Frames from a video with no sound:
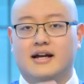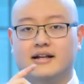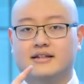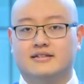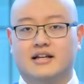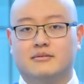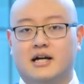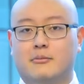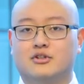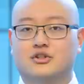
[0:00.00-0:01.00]
And then at the same
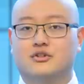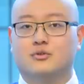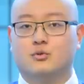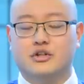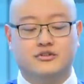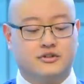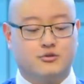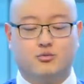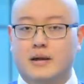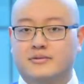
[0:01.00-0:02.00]
time, I want you to research
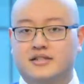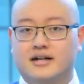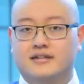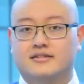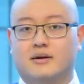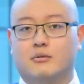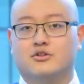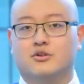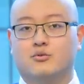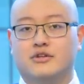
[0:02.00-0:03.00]
websites. I
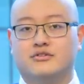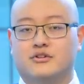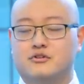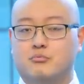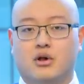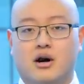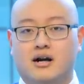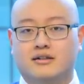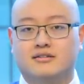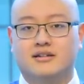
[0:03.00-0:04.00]
want you to research
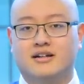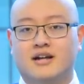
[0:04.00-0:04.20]
blogs.